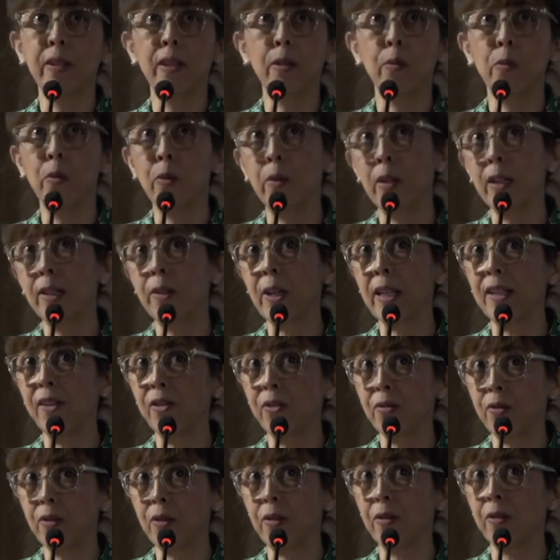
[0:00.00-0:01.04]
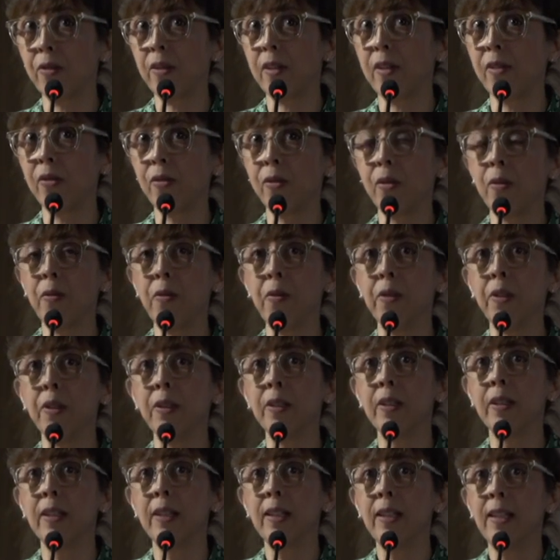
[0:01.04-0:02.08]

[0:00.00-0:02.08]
the war against drugs and so on.